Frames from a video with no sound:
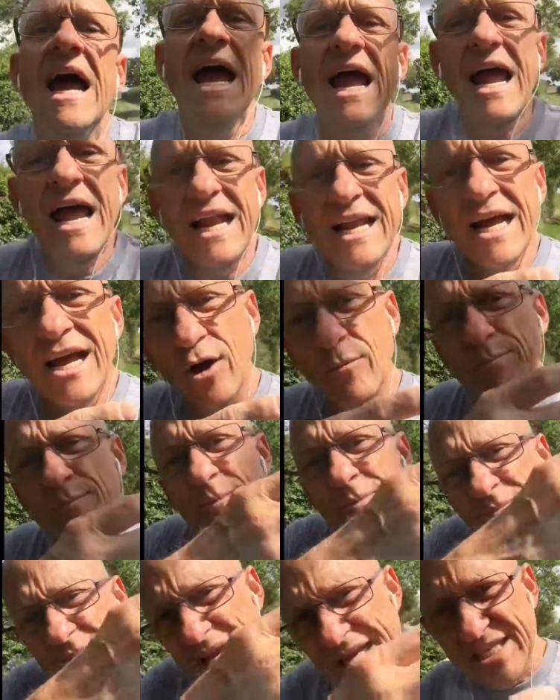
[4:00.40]
and help
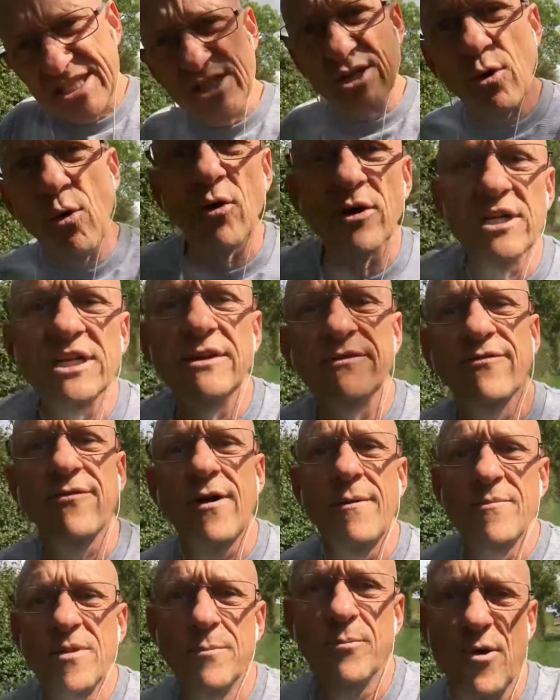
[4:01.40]
escort it
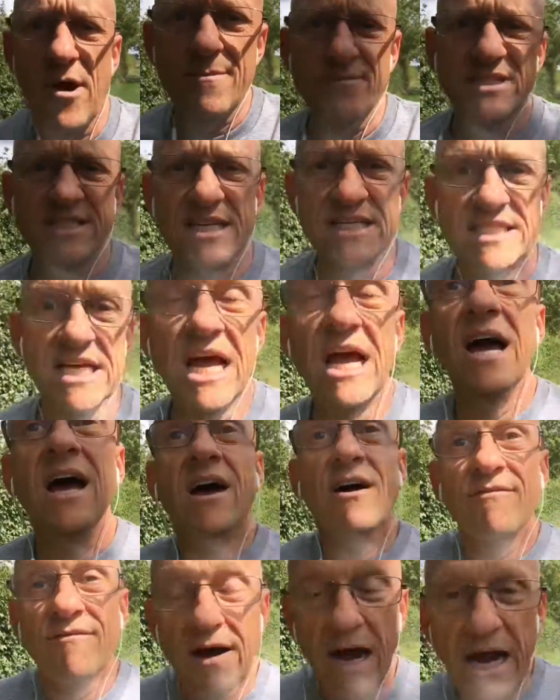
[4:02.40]
from the premises
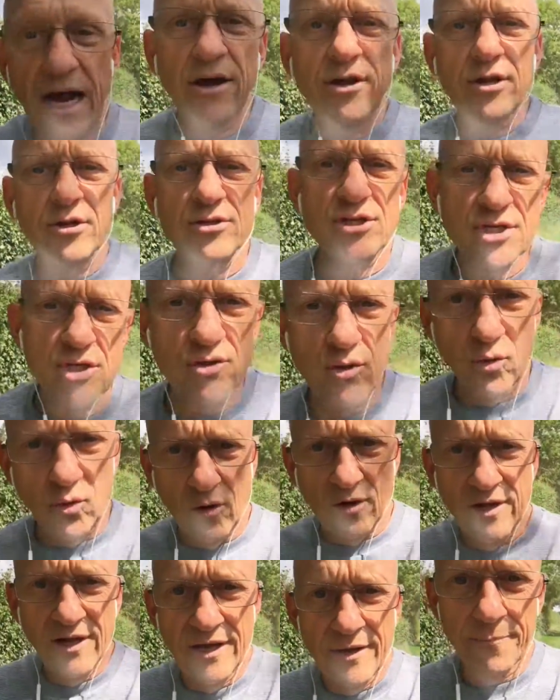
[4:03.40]
via your
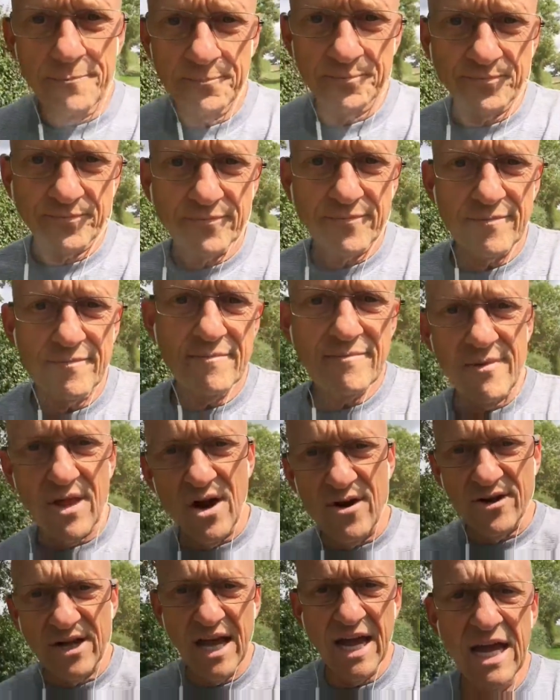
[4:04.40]
stool.
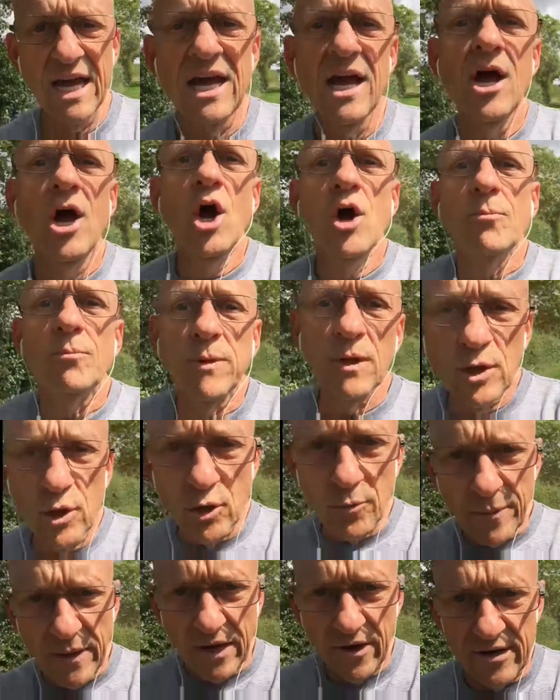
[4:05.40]
Okay?
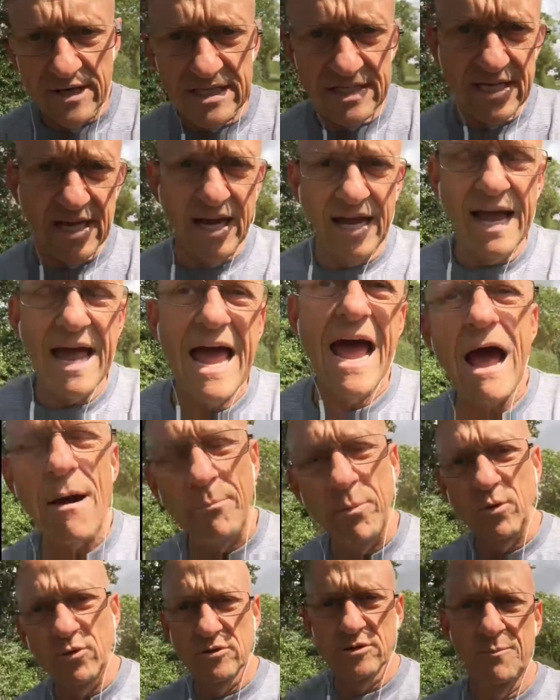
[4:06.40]
Blueberries,
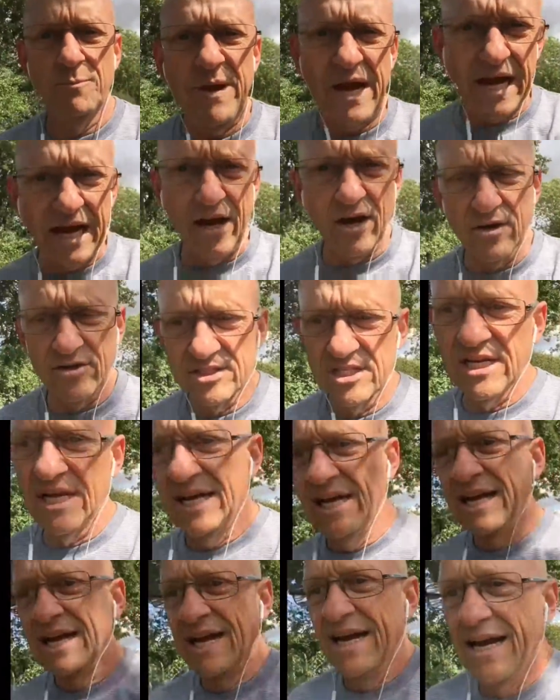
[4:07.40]
apples, pears,
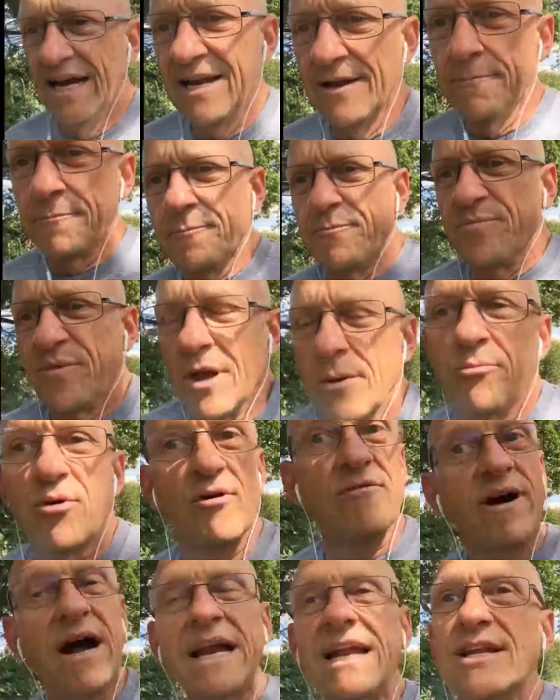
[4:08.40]

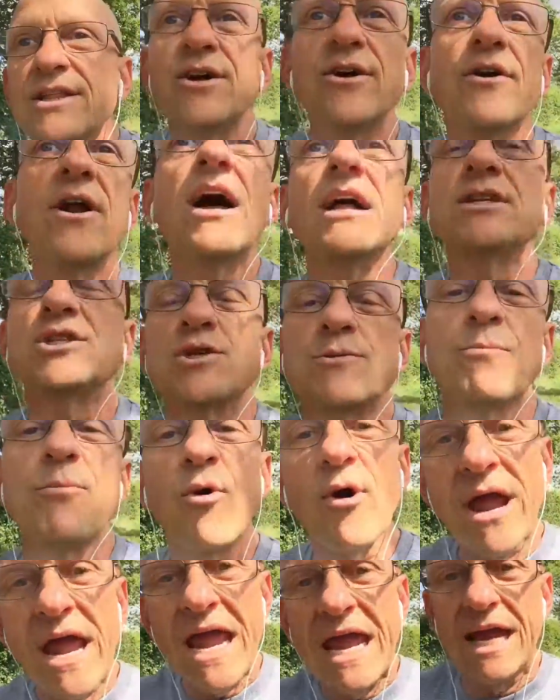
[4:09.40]
provided they're not
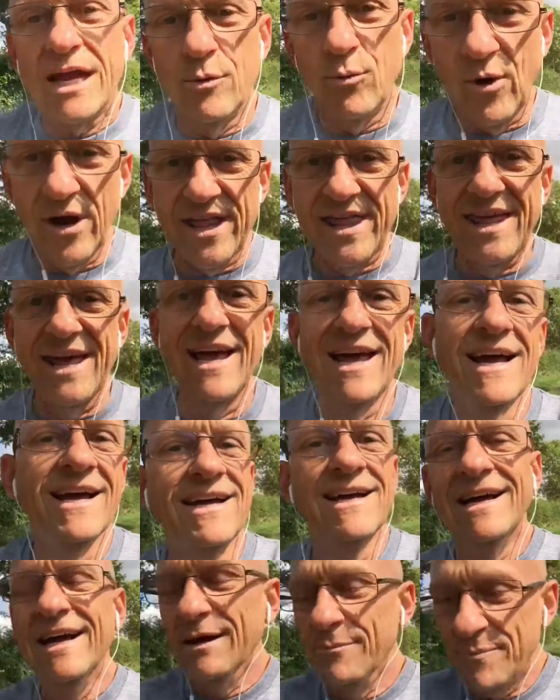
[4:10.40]
sprayed with
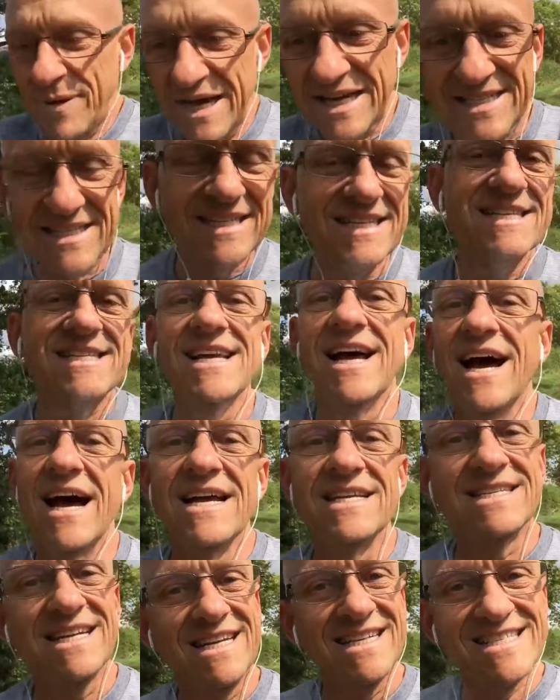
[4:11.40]

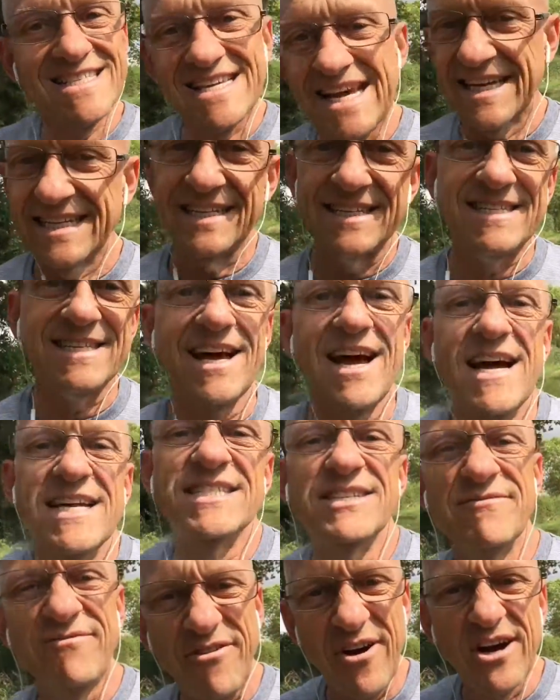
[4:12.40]
pesticides and
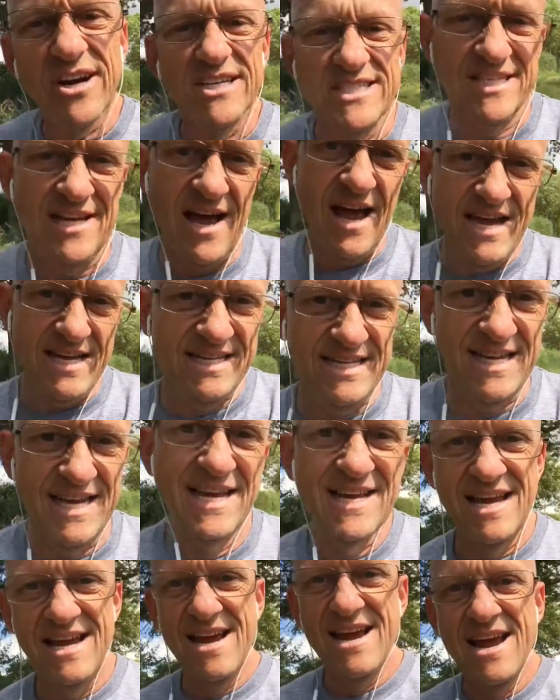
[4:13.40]
insecticides and fungicides,
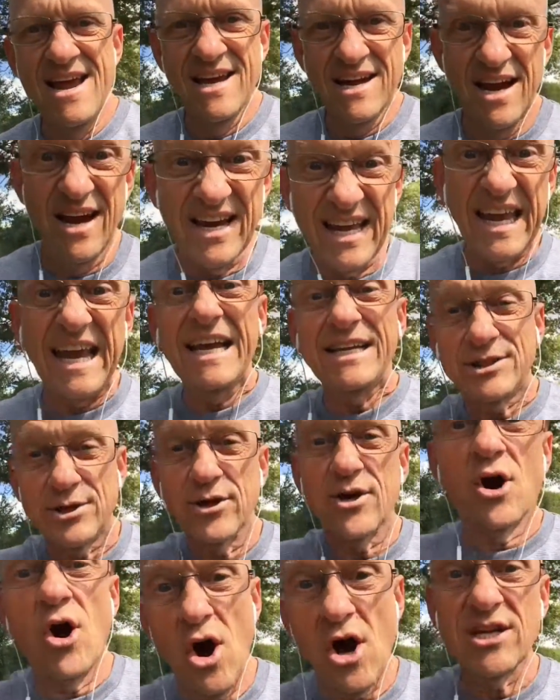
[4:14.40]
okay,
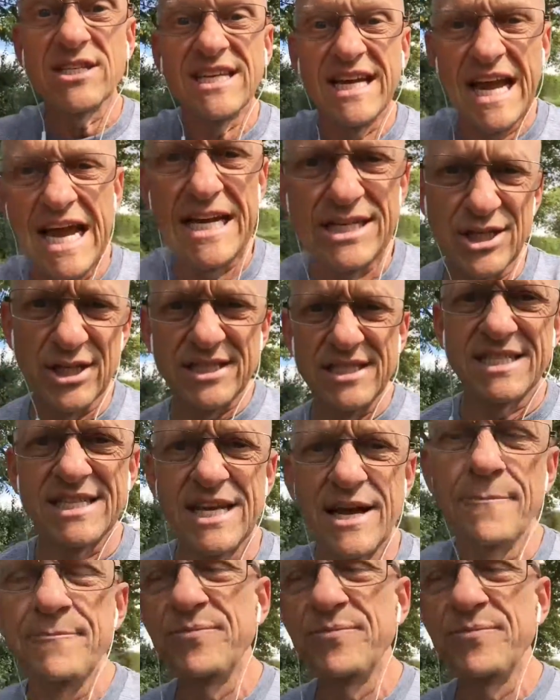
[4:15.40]
cancer-causing agents.